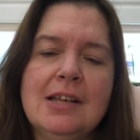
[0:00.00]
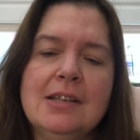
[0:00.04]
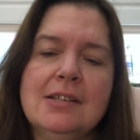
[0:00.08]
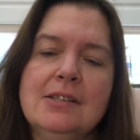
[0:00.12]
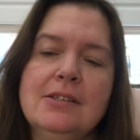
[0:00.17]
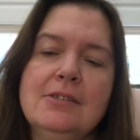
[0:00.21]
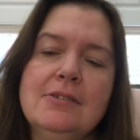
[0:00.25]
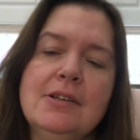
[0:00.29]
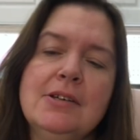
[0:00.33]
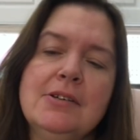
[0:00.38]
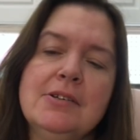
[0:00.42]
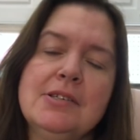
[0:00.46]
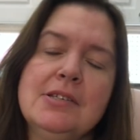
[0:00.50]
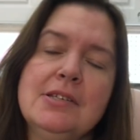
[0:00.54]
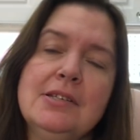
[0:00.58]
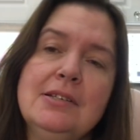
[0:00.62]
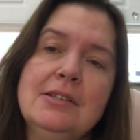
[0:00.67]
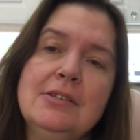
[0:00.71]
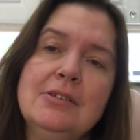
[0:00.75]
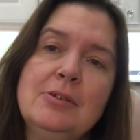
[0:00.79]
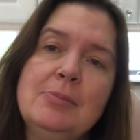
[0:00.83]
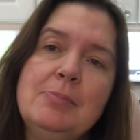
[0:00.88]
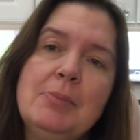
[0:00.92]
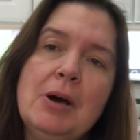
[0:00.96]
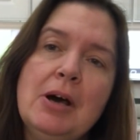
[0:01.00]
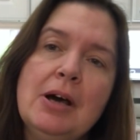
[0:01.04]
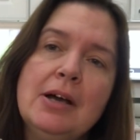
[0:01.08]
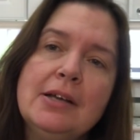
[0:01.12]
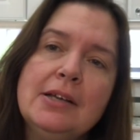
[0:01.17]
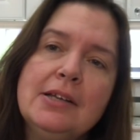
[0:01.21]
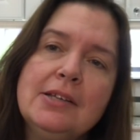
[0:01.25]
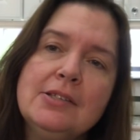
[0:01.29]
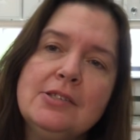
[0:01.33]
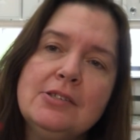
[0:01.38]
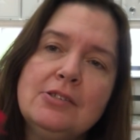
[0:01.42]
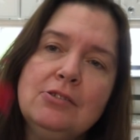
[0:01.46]
So here's a little
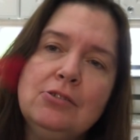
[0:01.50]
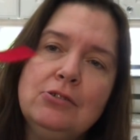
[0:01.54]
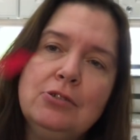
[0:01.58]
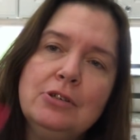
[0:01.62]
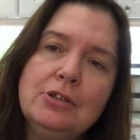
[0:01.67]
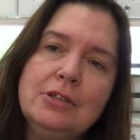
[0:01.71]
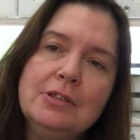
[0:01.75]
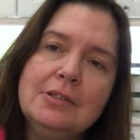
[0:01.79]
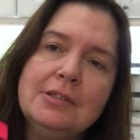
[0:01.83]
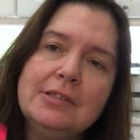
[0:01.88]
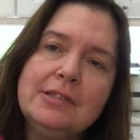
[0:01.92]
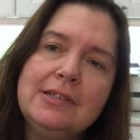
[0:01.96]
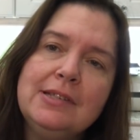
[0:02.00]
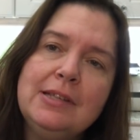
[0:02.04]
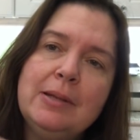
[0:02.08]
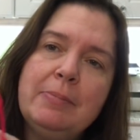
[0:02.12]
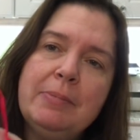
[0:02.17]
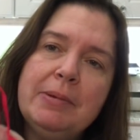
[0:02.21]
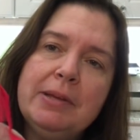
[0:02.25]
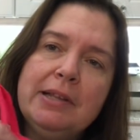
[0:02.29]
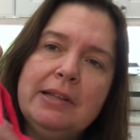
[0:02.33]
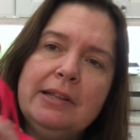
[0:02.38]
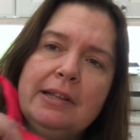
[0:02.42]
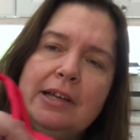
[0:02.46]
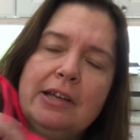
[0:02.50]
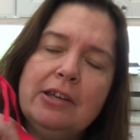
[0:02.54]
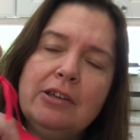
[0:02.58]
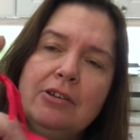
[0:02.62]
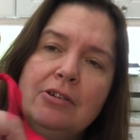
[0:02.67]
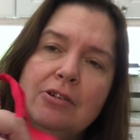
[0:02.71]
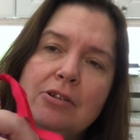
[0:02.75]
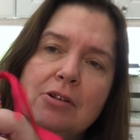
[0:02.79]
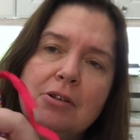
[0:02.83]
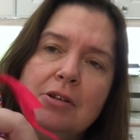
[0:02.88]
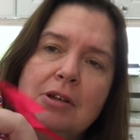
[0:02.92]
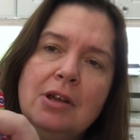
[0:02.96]
pocket so you can slip in like
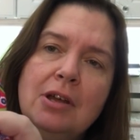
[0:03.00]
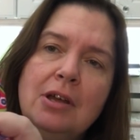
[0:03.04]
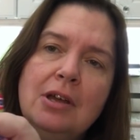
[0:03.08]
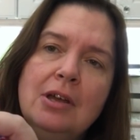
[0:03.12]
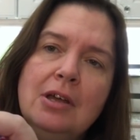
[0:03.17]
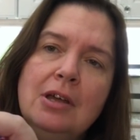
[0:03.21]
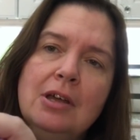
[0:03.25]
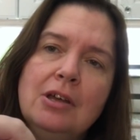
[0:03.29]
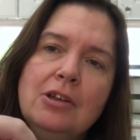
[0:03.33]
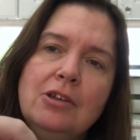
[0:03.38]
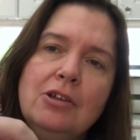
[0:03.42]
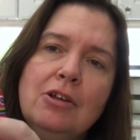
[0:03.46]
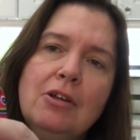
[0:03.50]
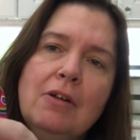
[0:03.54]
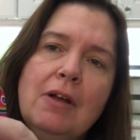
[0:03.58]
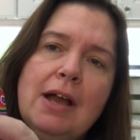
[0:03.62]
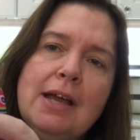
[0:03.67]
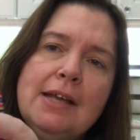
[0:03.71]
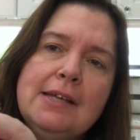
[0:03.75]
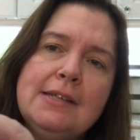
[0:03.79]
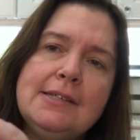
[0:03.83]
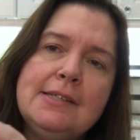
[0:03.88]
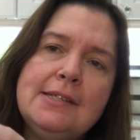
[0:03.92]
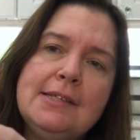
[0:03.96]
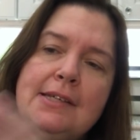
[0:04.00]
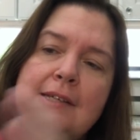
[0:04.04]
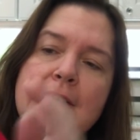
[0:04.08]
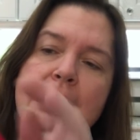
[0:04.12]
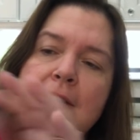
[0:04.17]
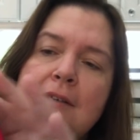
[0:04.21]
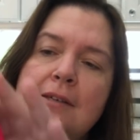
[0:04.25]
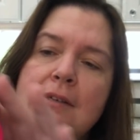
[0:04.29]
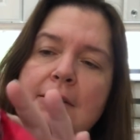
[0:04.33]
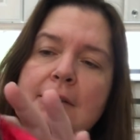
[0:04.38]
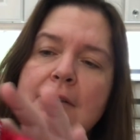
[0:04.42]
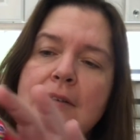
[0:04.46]
your
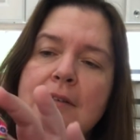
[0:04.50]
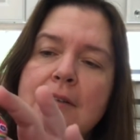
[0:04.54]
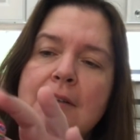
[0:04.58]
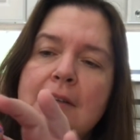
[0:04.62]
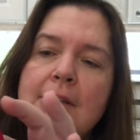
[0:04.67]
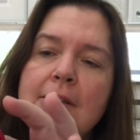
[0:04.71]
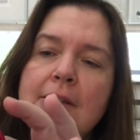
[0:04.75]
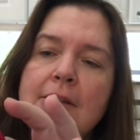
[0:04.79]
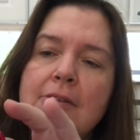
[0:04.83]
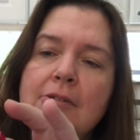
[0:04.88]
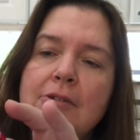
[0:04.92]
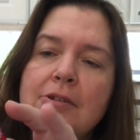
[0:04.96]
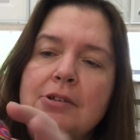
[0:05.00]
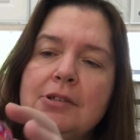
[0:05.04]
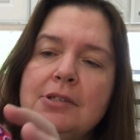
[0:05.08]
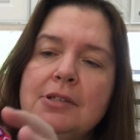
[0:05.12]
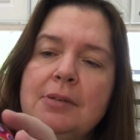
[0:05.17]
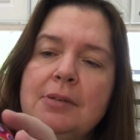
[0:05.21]
ID in here or